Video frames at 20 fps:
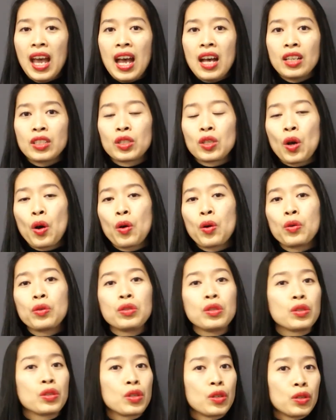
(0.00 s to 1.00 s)
So
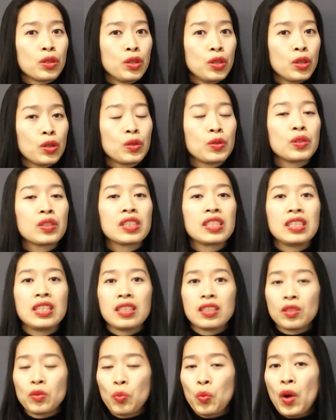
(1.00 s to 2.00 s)
you should use
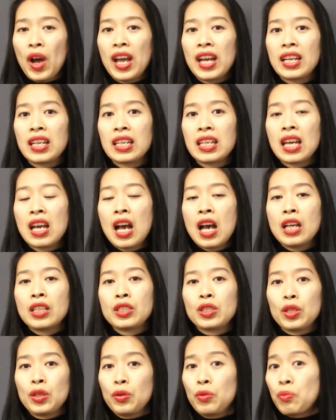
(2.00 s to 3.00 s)
this way
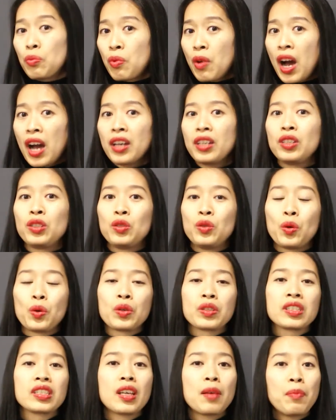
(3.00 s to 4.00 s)
to write
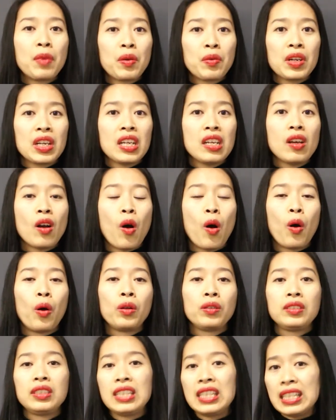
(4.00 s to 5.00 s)
your summary
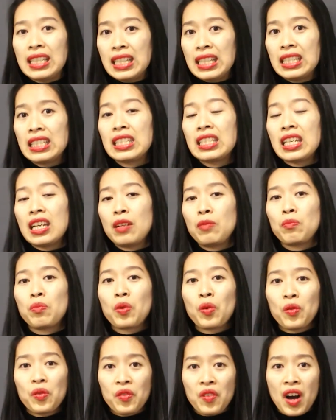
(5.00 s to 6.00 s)
on the LinkedIn
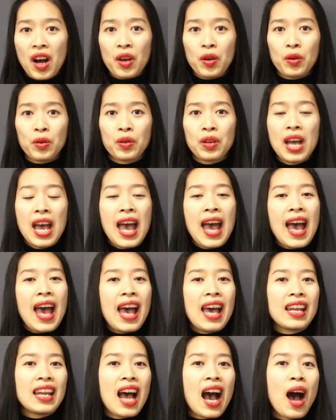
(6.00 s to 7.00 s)
profile.
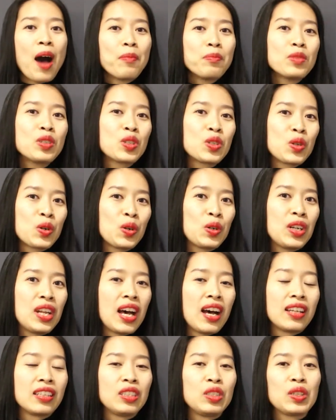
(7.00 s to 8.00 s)
And I'm sure
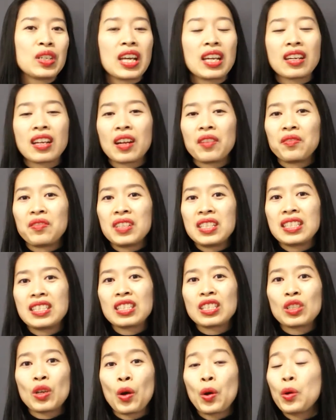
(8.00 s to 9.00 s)
that you can
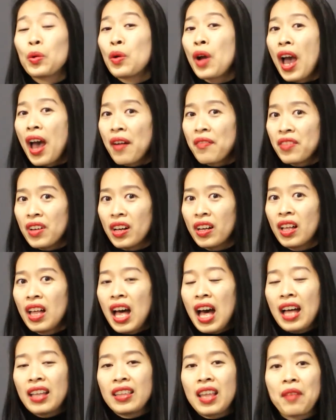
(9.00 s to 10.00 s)
convince whoever
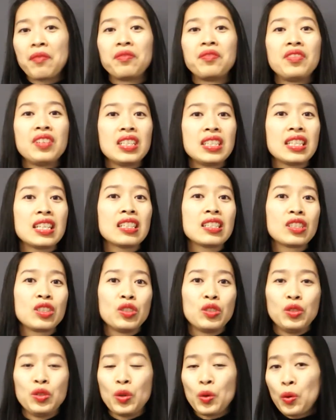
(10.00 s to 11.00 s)
that visits
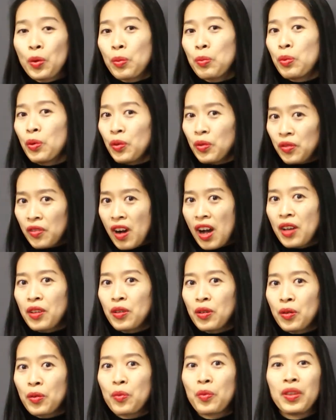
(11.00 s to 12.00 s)
your
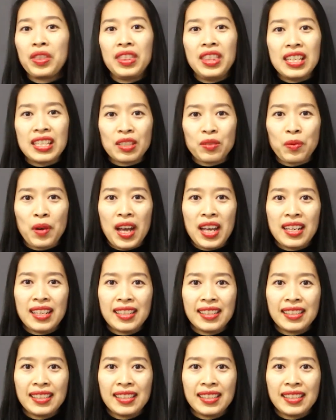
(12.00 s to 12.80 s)
profile with this way.